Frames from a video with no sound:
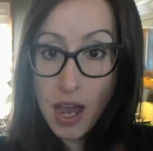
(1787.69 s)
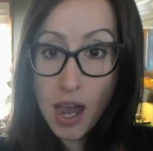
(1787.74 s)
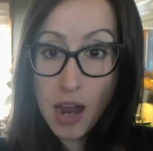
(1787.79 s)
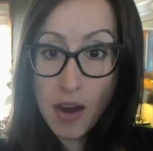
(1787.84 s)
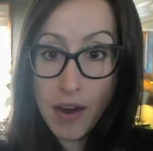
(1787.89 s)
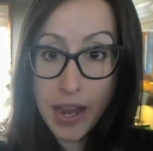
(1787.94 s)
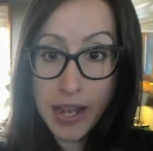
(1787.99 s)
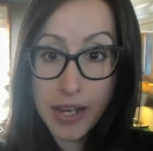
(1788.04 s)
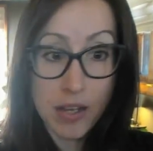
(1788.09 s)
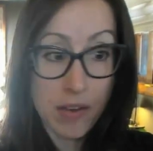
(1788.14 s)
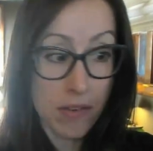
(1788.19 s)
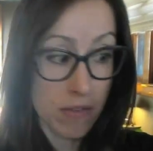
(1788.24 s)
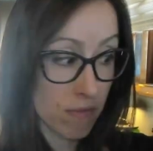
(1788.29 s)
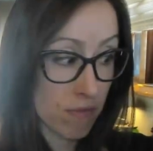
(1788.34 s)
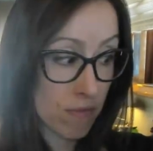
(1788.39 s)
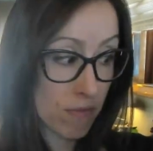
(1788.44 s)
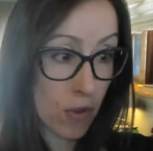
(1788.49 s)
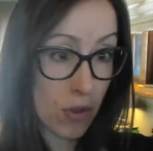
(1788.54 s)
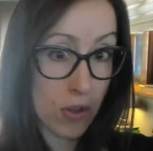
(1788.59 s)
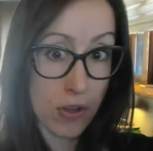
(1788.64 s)
All right,
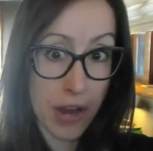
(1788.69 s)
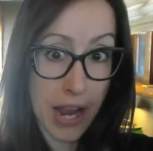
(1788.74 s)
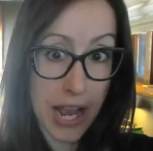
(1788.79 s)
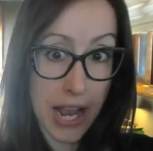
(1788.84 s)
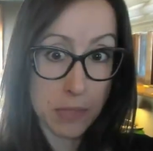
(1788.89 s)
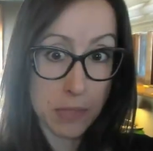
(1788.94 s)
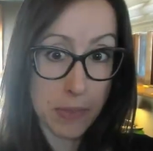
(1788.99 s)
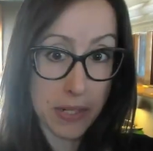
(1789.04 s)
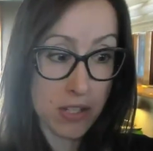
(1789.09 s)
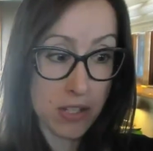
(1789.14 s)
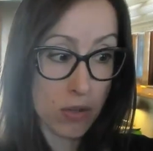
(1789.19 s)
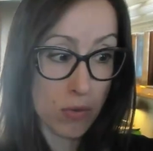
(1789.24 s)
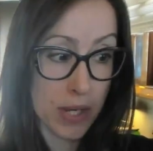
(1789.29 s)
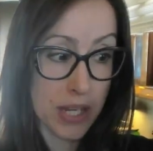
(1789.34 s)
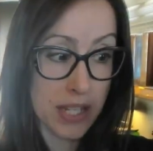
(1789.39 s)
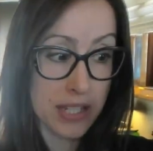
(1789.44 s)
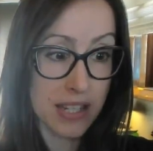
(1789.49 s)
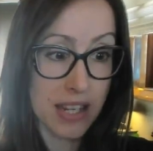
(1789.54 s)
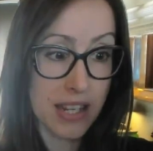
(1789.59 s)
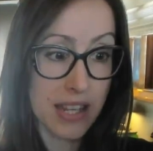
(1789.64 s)
volar aspect of the
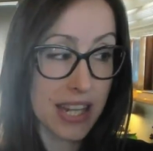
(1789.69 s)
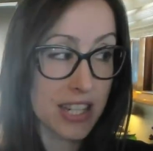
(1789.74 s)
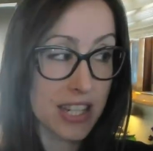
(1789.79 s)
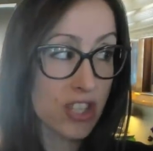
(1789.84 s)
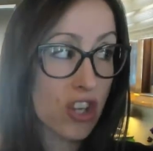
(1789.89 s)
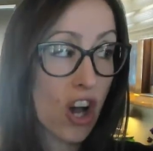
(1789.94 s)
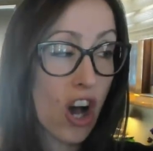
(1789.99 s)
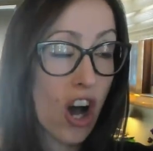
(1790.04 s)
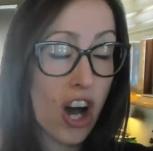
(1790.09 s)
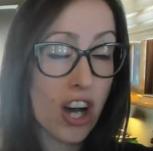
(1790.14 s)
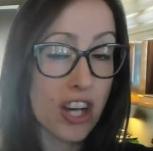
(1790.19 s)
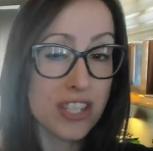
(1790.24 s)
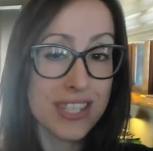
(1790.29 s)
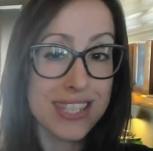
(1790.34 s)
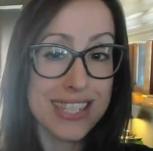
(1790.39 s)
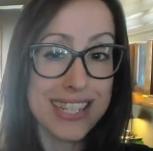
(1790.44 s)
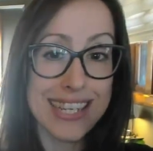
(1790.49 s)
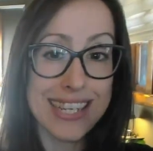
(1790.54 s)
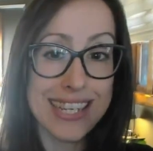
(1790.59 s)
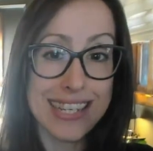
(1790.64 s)
wrist, and that's
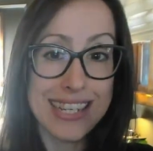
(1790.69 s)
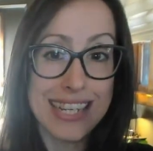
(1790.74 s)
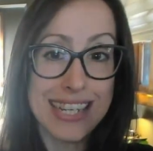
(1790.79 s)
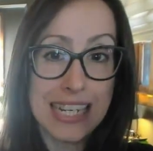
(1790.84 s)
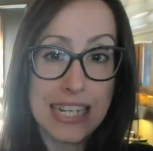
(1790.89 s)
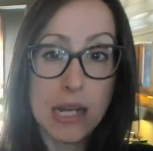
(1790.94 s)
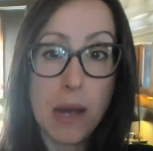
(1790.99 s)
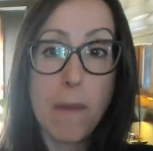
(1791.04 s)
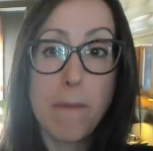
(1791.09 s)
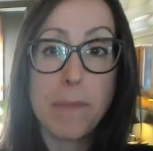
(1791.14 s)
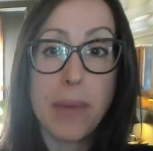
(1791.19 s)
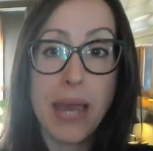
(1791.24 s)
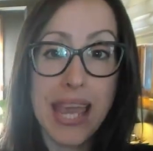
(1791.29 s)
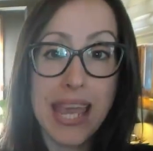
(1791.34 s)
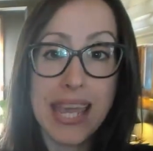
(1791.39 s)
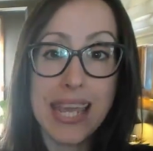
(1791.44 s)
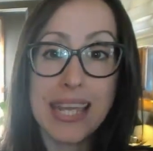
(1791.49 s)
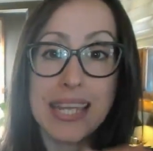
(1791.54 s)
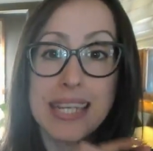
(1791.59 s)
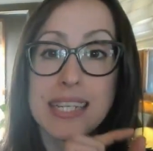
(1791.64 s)
causing
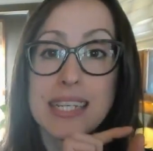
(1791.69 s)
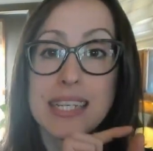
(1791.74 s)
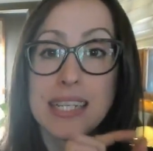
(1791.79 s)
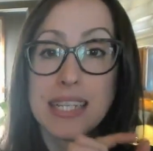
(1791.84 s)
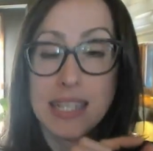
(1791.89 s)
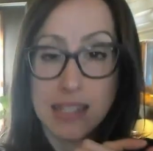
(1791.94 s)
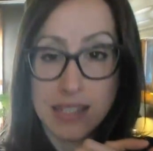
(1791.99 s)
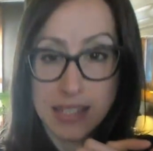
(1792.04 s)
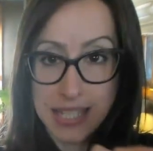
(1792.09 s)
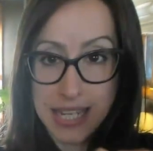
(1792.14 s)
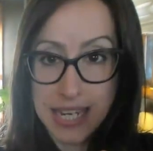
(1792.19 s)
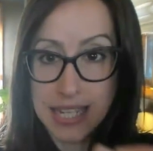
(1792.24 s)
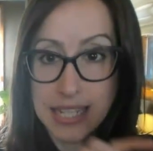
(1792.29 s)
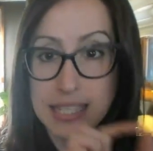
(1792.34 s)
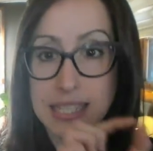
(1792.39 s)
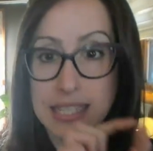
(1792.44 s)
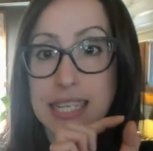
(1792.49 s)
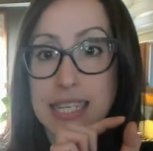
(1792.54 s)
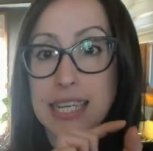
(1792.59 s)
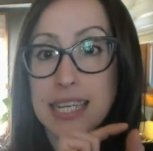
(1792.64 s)
pain,
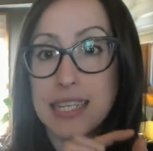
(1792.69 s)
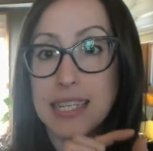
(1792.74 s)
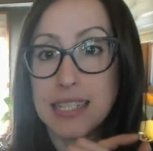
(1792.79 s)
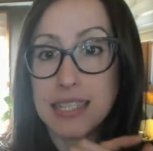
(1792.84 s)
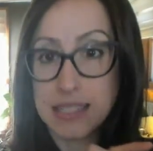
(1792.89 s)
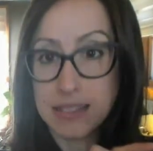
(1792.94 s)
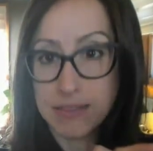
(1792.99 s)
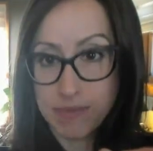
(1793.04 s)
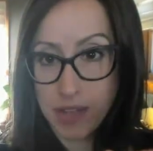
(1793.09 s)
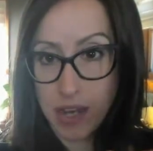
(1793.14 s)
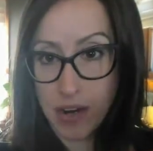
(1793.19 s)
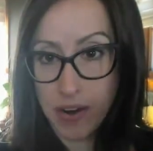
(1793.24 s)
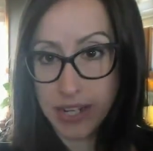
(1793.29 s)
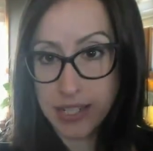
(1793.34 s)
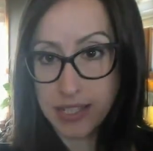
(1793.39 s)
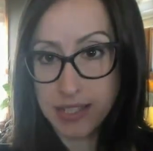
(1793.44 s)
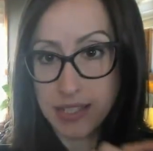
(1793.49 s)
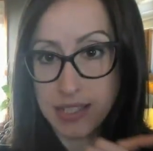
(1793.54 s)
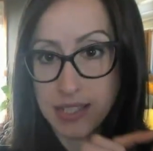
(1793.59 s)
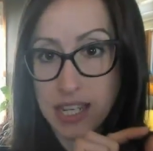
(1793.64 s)
tingling, all
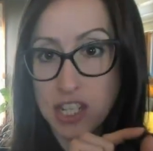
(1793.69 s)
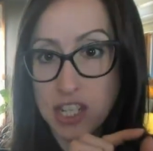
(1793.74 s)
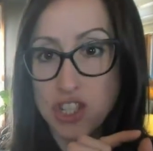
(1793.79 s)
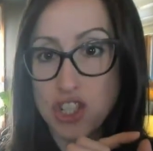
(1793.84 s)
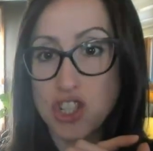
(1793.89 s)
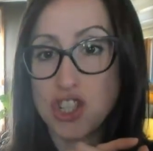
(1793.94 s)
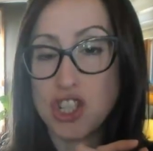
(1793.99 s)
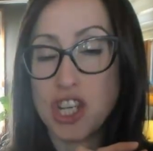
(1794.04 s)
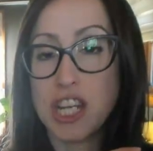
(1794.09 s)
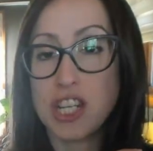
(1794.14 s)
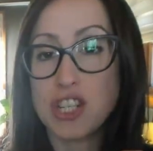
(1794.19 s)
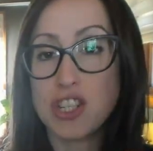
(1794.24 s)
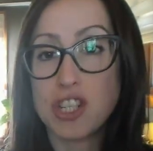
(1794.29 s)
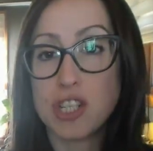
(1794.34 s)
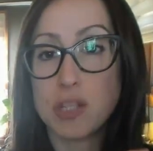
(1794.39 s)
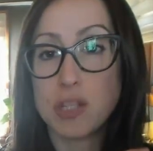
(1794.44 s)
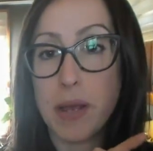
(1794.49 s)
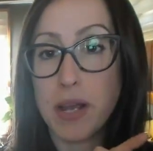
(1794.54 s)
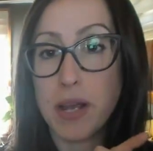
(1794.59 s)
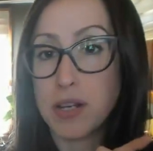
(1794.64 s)
right, sensation
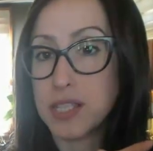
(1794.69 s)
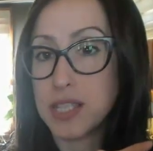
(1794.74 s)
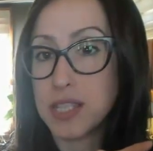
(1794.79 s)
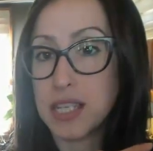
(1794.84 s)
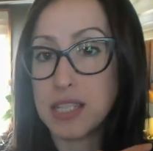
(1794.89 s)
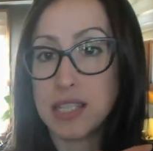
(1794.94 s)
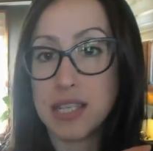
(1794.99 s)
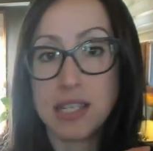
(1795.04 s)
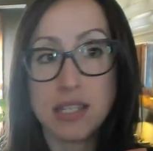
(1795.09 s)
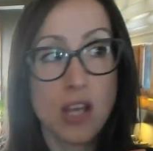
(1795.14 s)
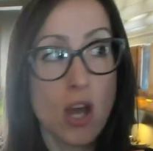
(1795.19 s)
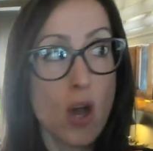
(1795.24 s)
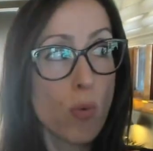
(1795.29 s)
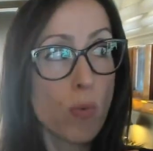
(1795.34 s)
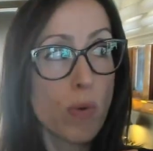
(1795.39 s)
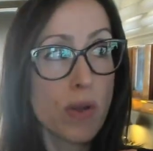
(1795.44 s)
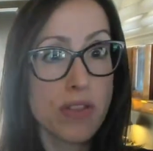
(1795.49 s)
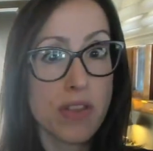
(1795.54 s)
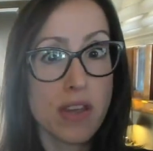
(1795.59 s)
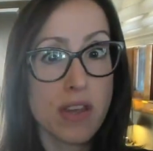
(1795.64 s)
changes, paresthesia
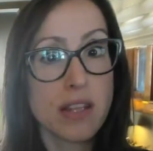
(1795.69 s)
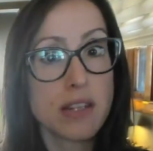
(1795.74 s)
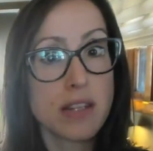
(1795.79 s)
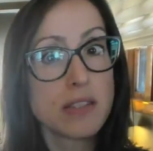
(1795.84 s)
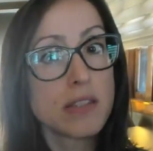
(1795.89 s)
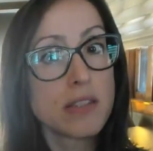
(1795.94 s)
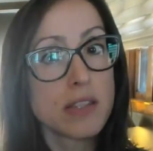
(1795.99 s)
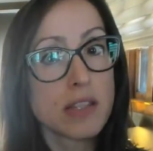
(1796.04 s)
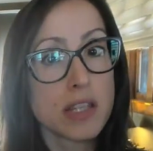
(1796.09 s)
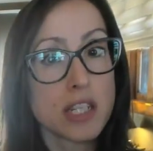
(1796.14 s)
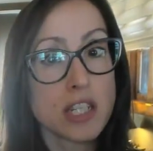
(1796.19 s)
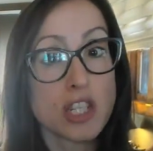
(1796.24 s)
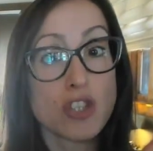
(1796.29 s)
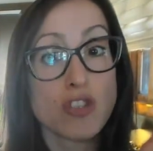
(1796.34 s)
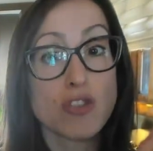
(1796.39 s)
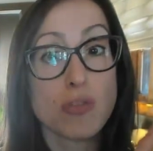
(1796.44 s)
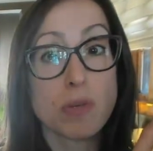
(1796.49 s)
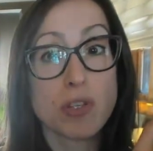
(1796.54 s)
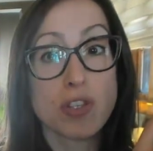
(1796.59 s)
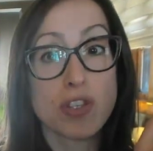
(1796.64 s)
within the
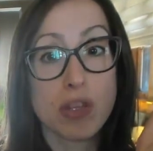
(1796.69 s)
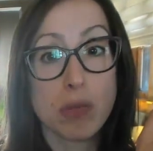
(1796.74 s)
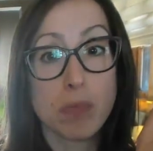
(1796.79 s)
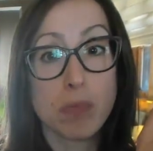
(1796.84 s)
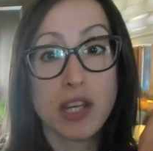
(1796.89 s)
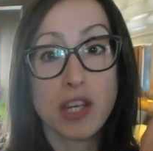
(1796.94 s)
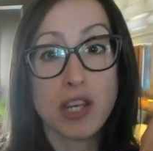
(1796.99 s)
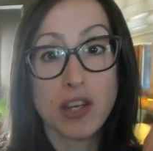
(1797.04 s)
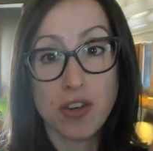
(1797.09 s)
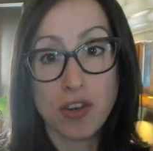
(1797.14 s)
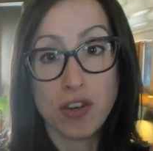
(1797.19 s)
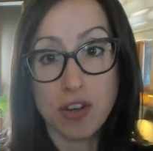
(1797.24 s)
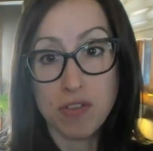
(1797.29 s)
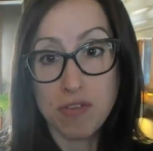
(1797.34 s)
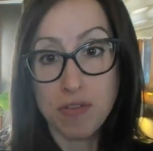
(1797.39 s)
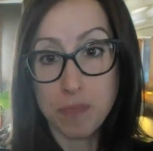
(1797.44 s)
distribution of the median nerve.